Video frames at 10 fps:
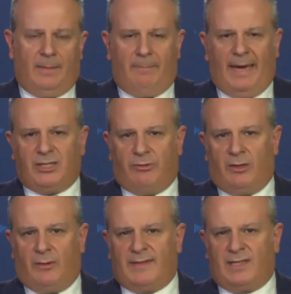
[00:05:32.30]
Major in
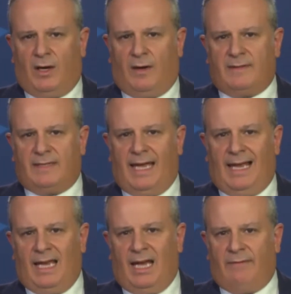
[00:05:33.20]
the reserves
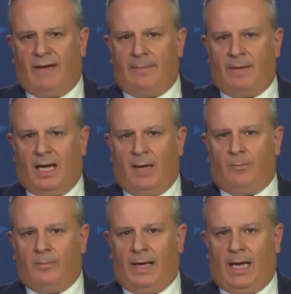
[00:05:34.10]
Eliav
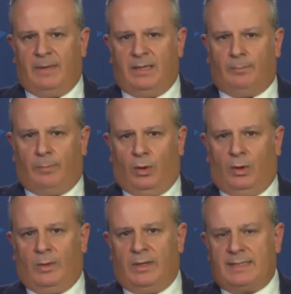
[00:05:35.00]
Amram
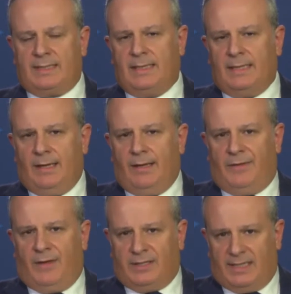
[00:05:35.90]
Abitbol was
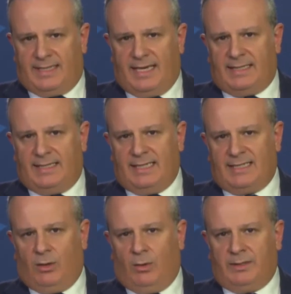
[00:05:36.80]
36
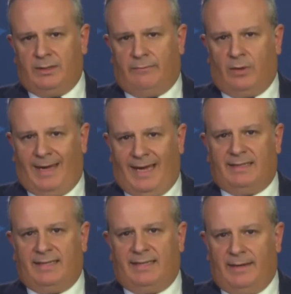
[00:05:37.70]
years old and from
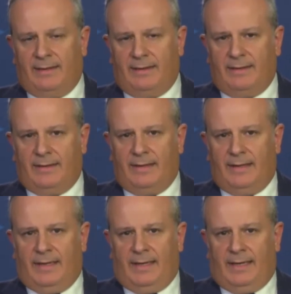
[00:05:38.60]
Eitan.
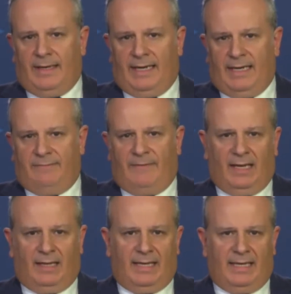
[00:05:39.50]
He
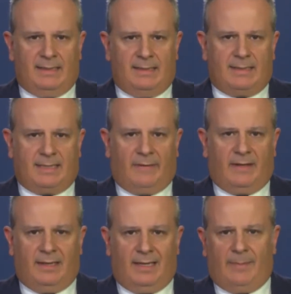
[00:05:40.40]
fell in
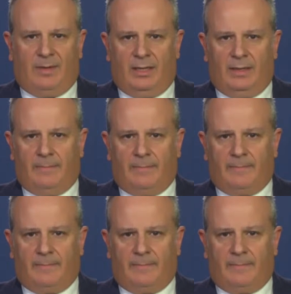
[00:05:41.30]
southern Lebanon.